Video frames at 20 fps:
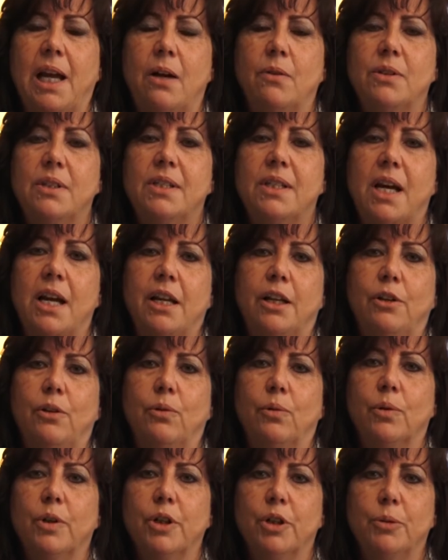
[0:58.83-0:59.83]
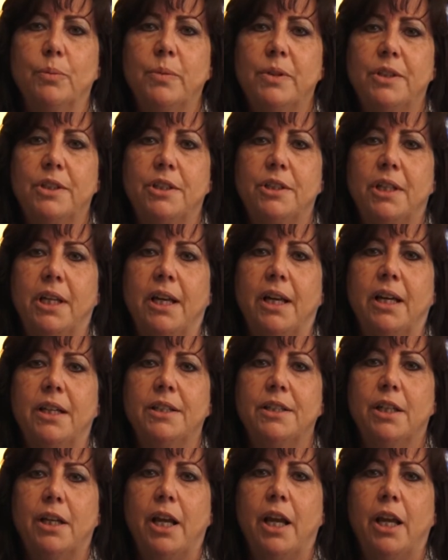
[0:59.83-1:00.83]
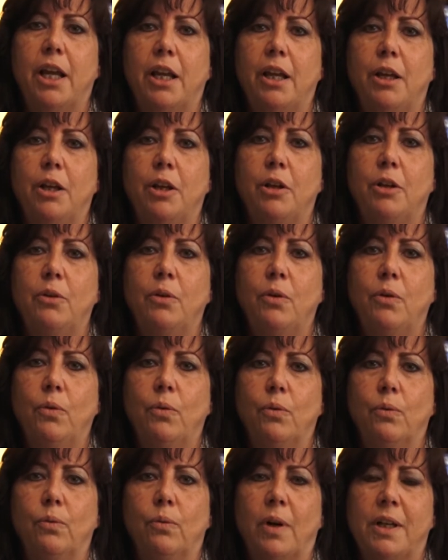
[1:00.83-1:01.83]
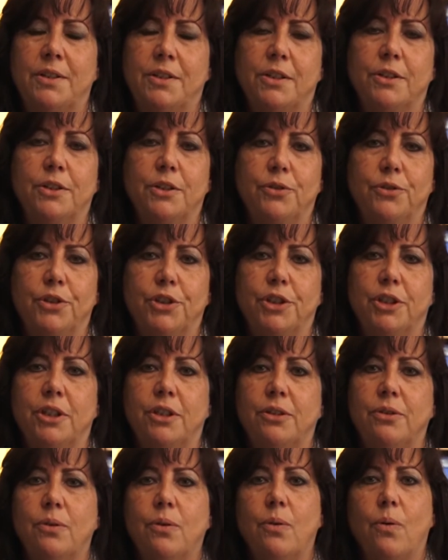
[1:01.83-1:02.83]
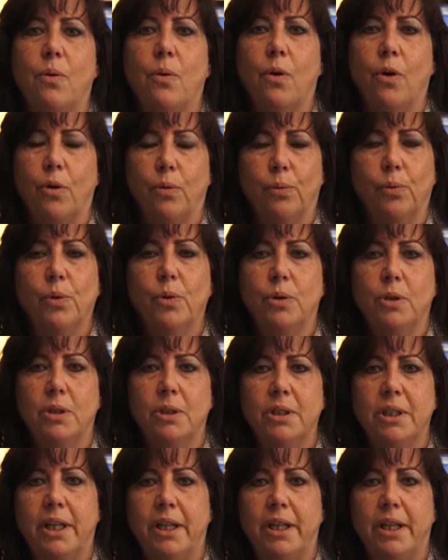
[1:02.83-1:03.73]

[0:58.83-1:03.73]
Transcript: outside group to get a resolution or a rule